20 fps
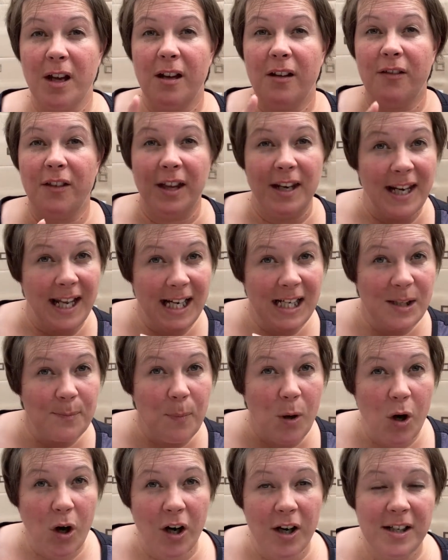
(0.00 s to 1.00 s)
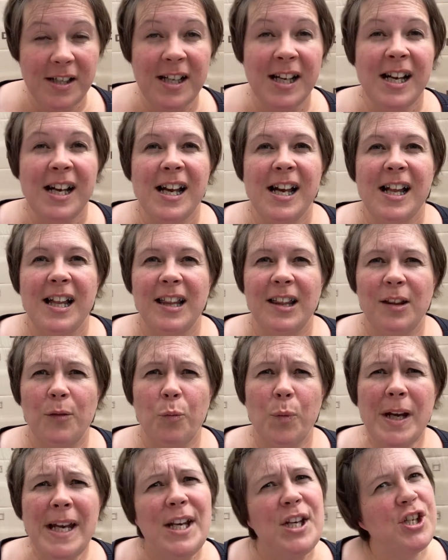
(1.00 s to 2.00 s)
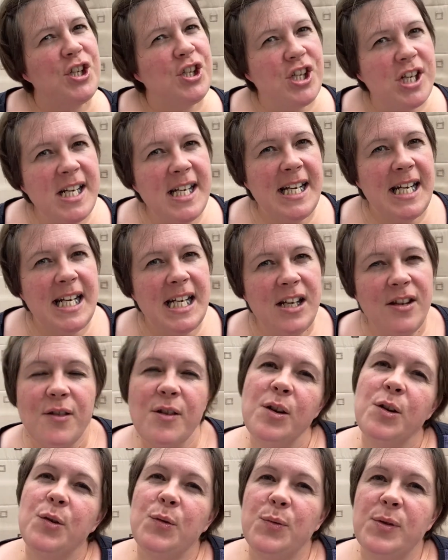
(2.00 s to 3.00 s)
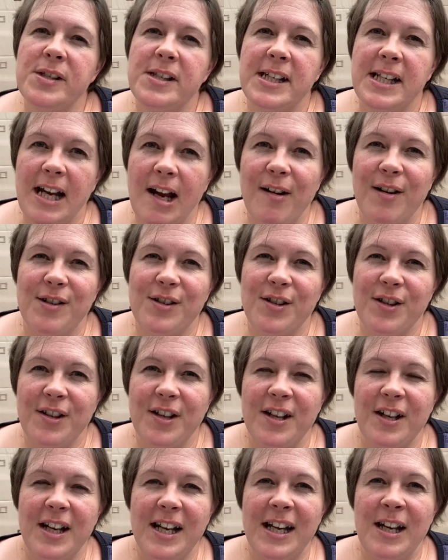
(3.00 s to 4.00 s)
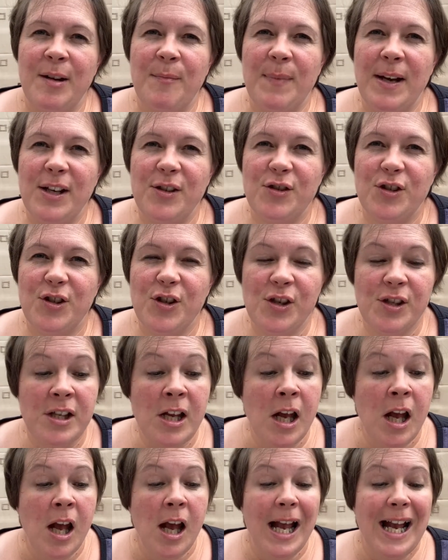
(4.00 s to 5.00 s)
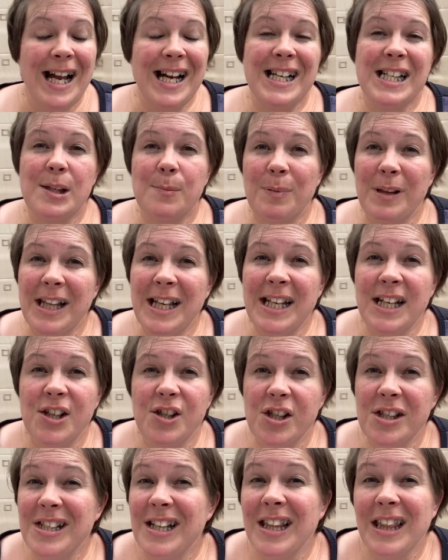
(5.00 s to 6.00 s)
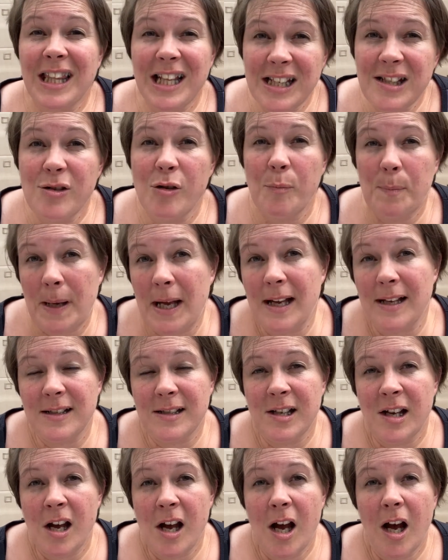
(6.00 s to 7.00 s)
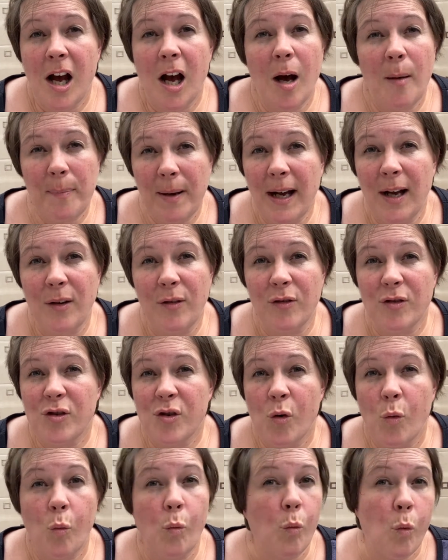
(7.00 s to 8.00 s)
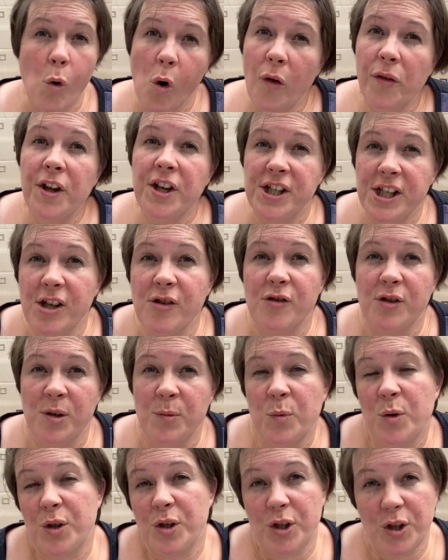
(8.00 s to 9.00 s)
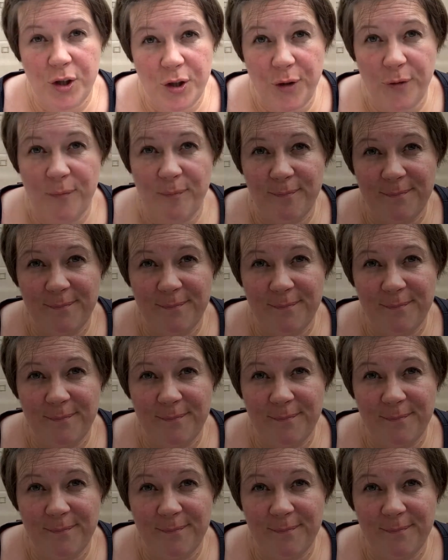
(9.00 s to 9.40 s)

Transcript: the next part, wee Jeannie, who was the character that introduced, explaining just a little bit about what the children were to do.